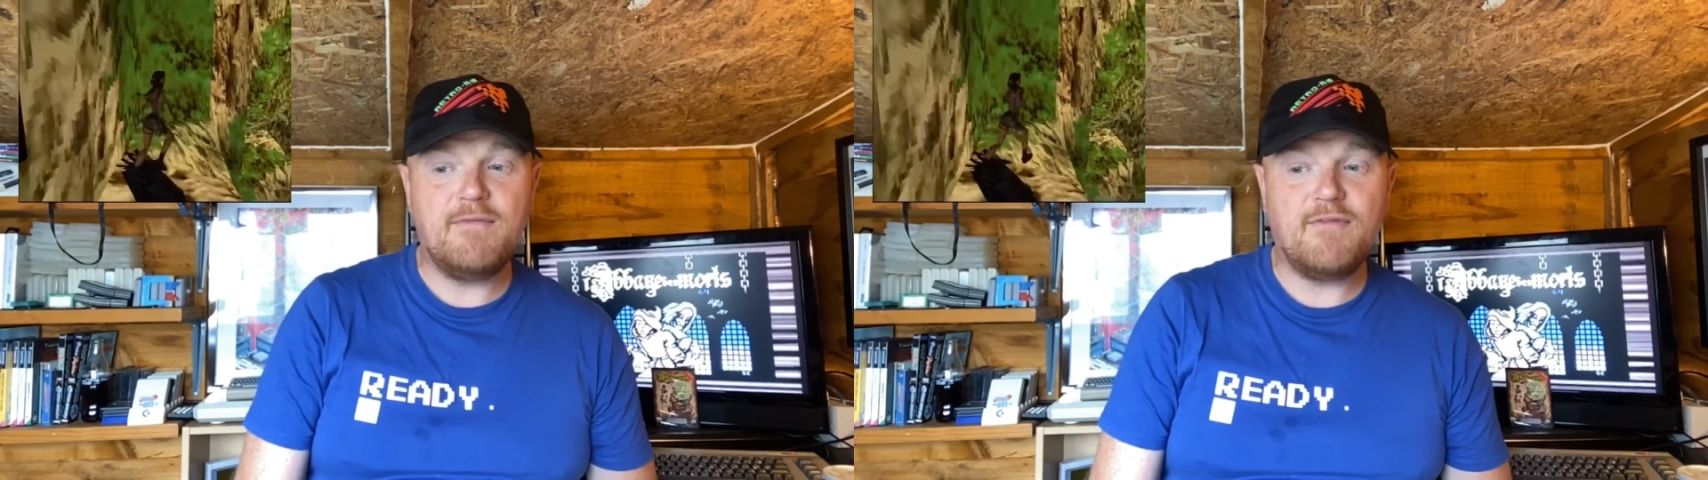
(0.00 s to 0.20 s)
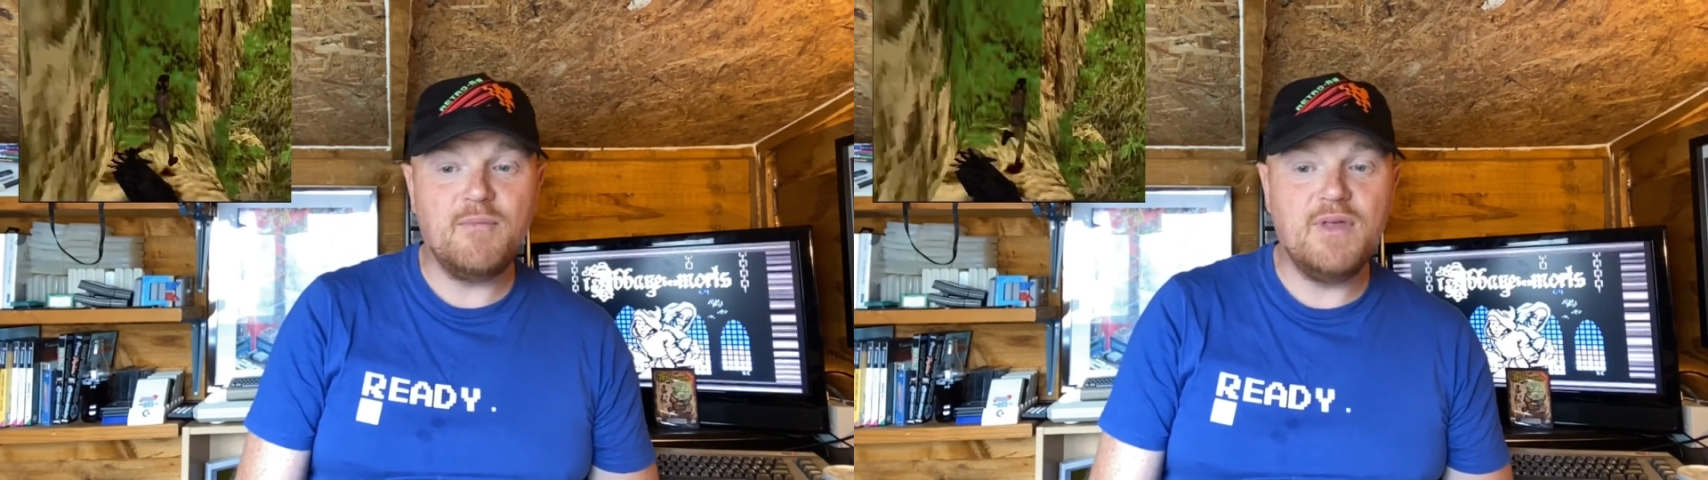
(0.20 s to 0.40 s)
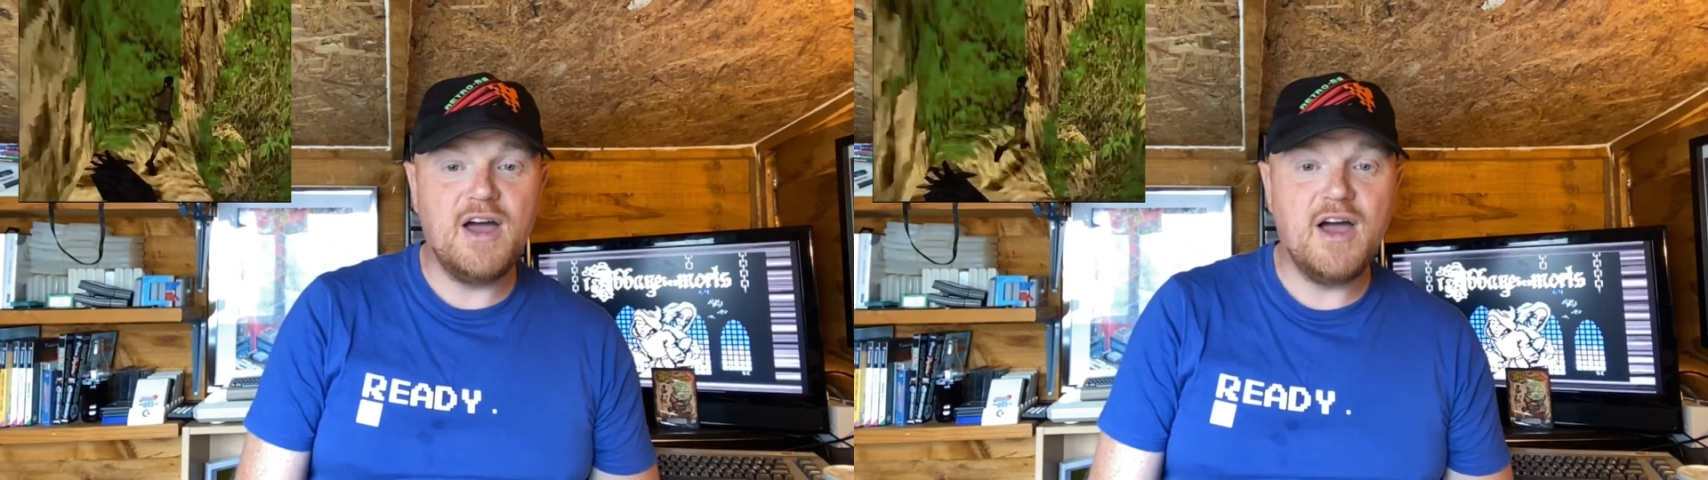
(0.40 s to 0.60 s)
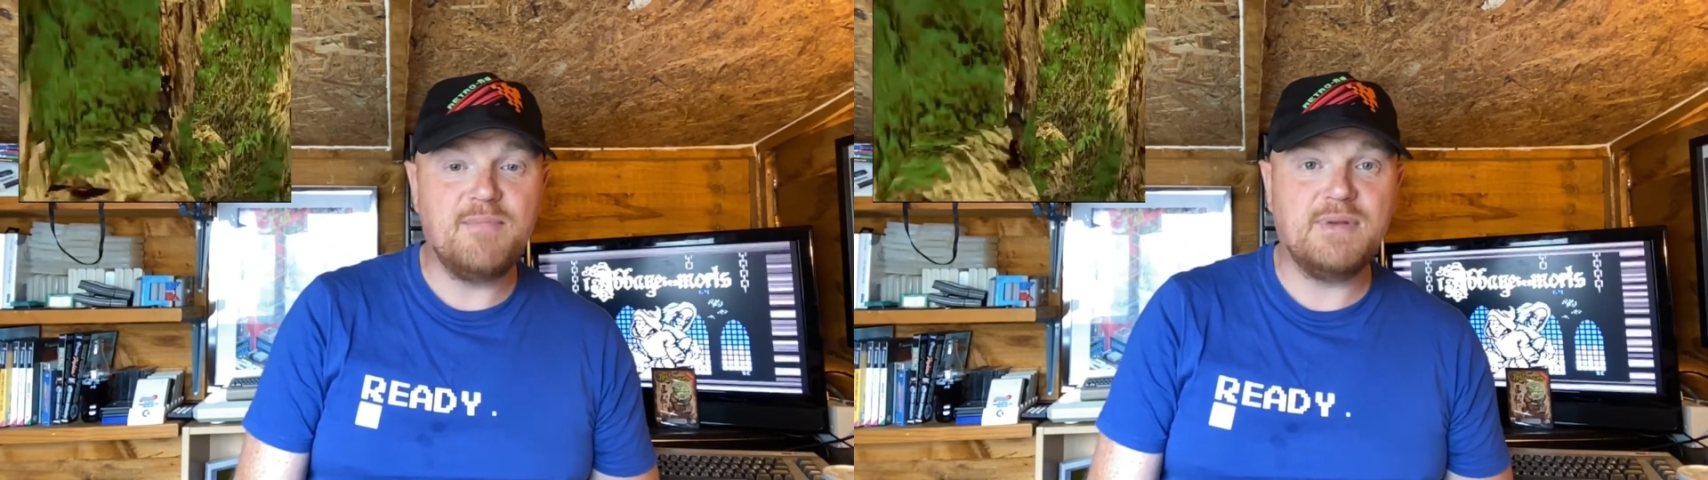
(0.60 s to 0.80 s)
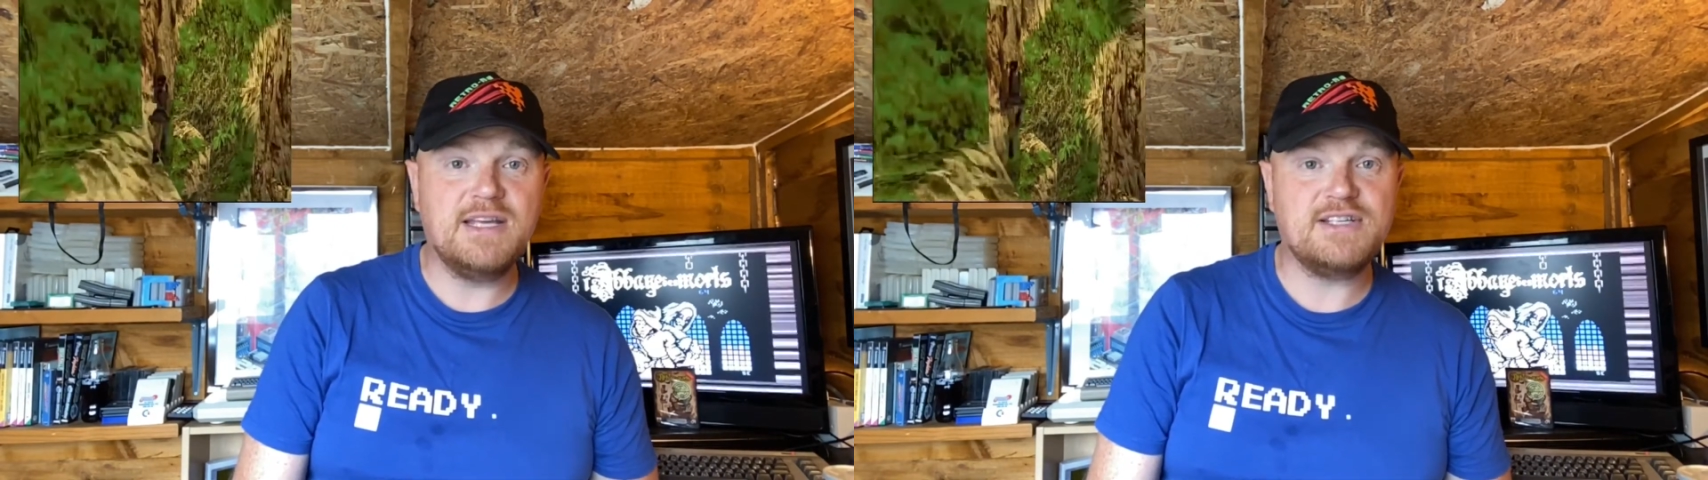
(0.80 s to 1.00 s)
from the
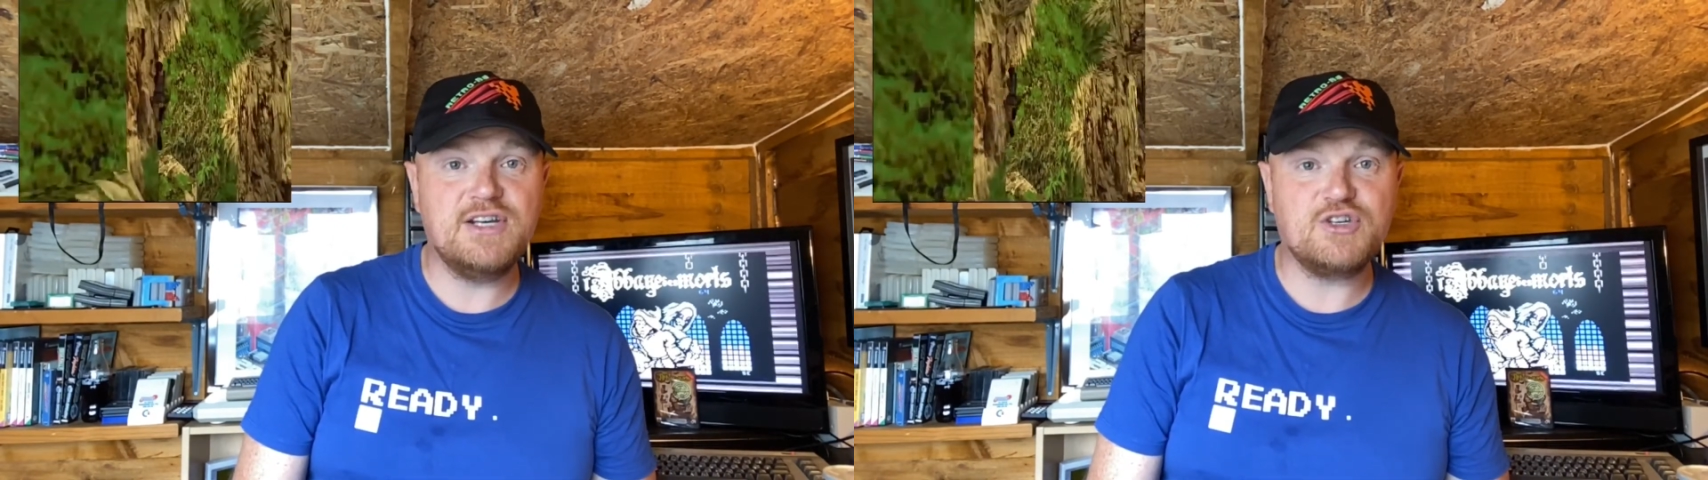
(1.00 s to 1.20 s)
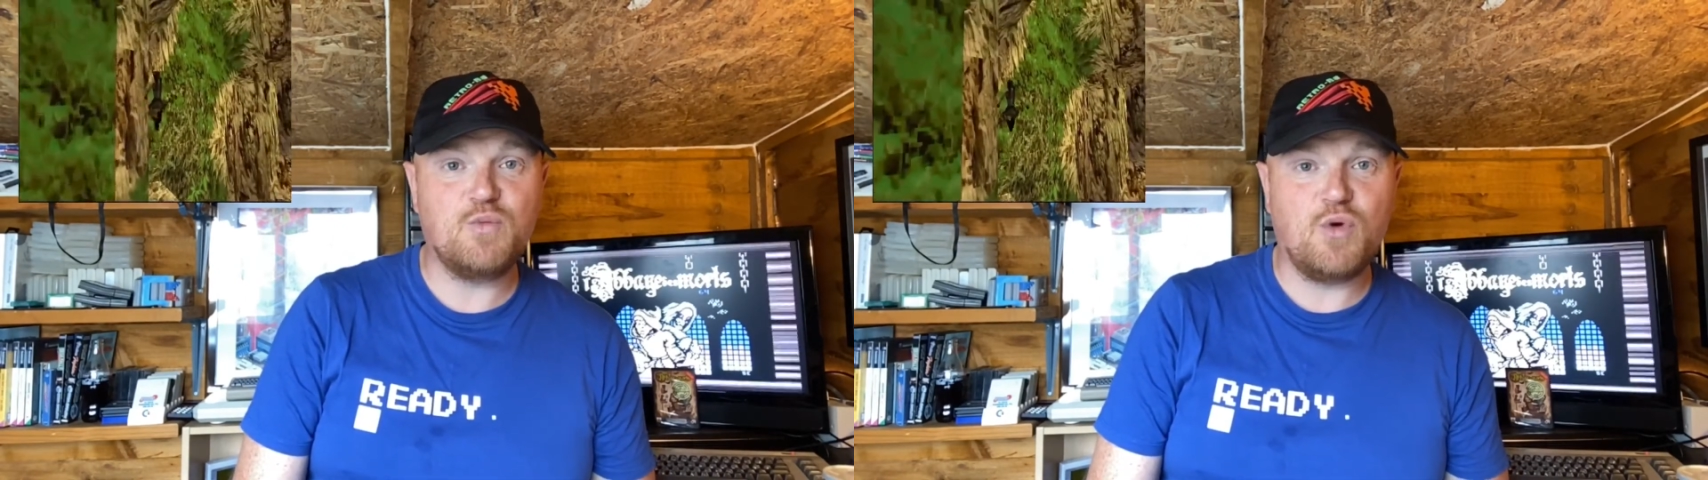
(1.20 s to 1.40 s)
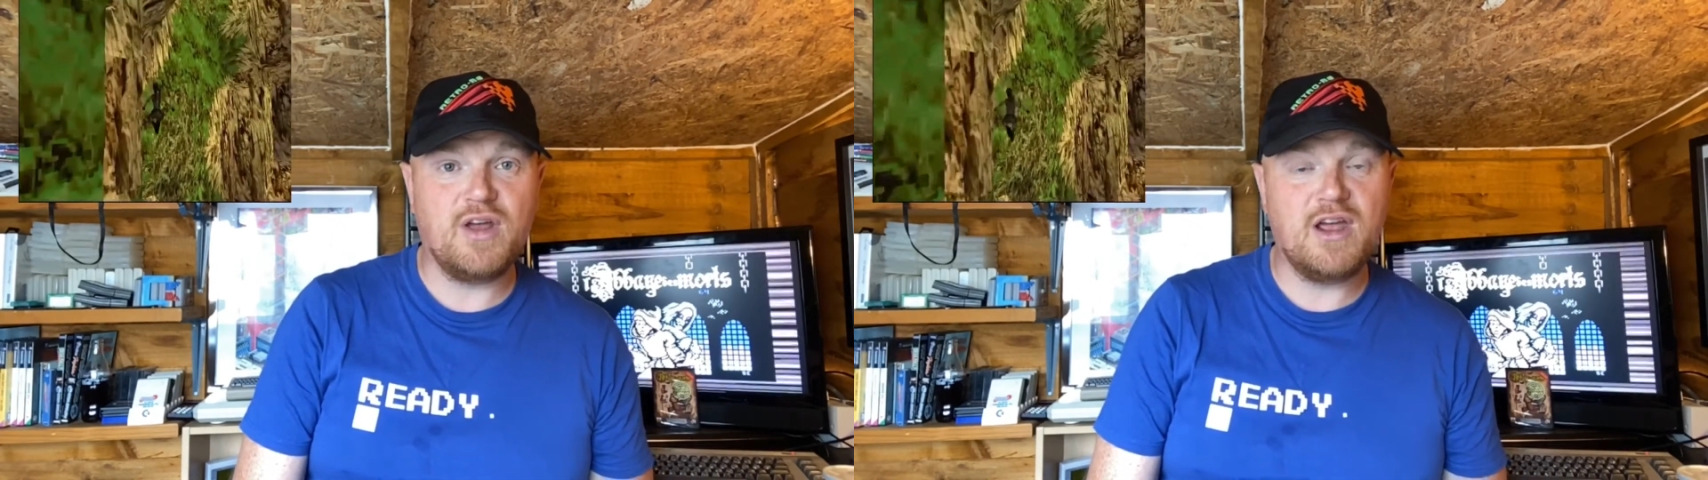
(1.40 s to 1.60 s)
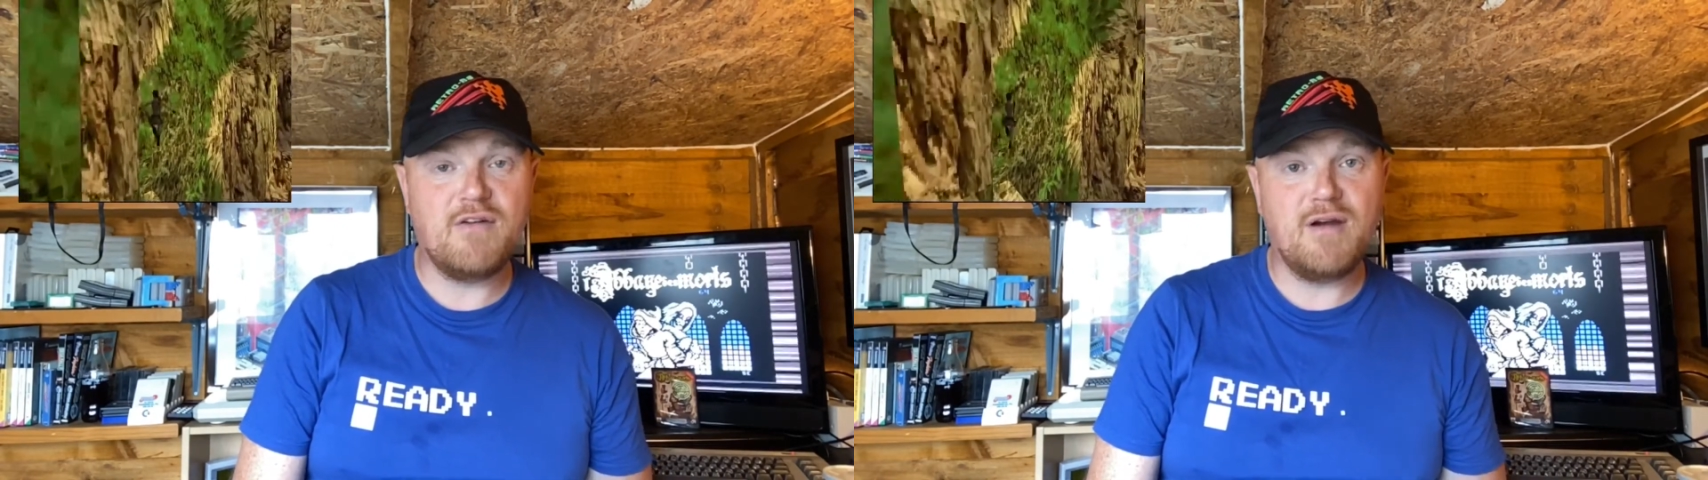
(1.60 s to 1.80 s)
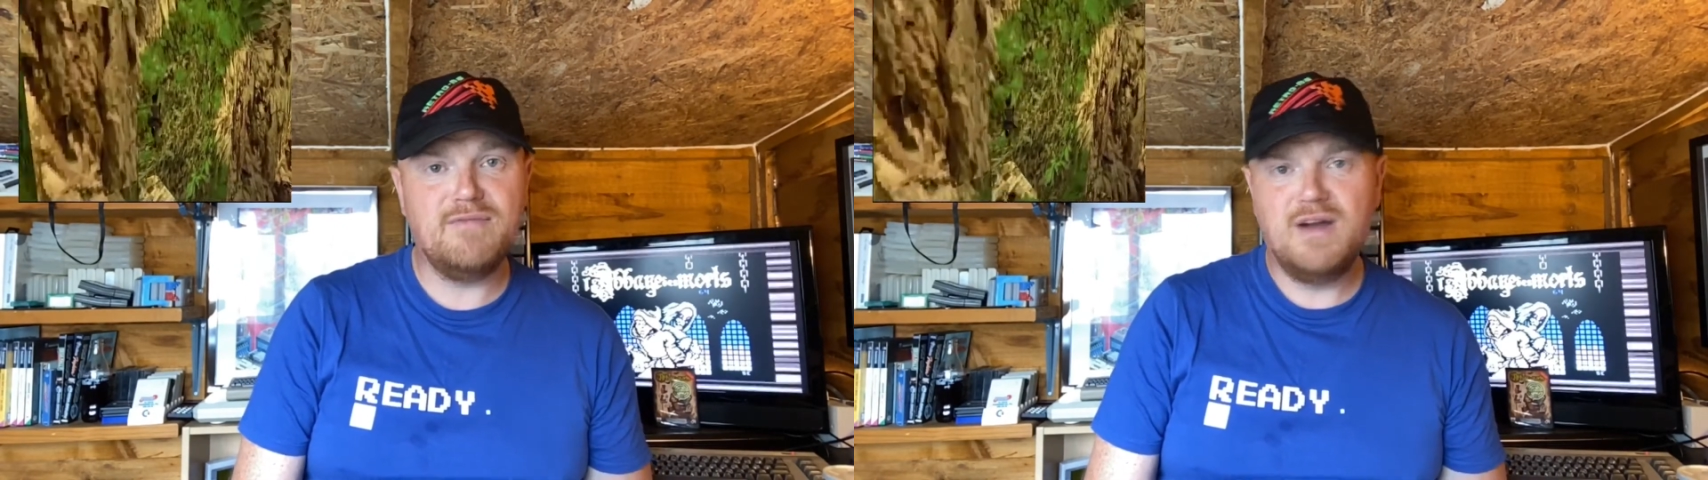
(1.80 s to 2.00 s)
PlayStation One era